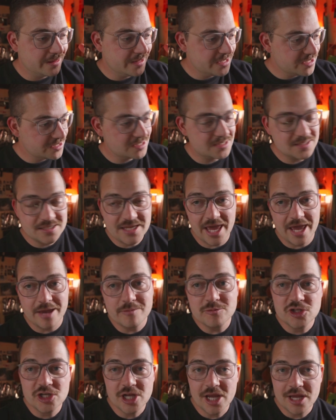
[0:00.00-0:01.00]
This is
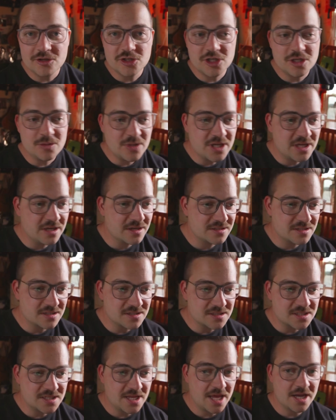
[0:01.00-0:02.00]
game changing because
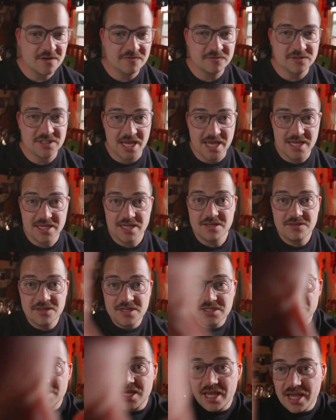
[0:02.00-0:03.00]
instead of taking
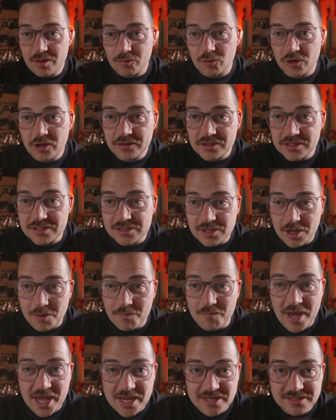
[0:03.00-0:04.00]
this camera, this
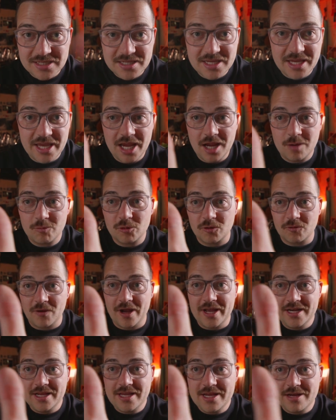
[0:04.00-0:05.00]
amazing camera
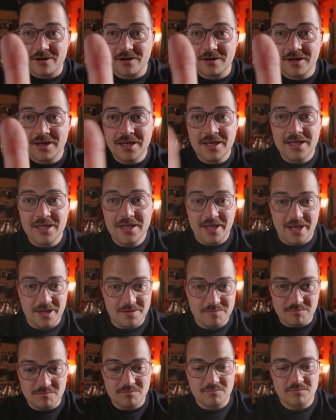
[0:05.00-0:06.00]
right here,
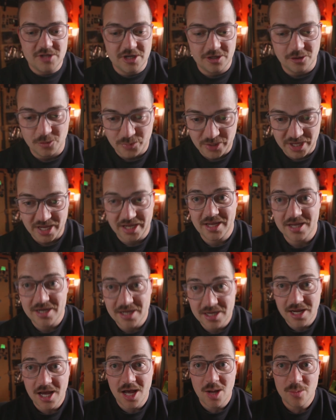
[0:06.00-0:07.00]
and, you know,
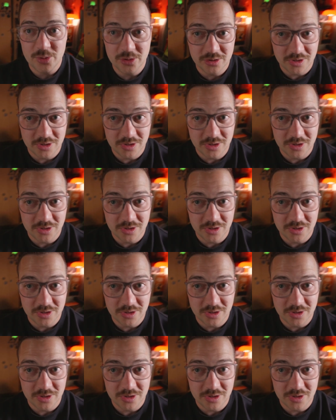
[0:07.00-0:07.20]
picking it up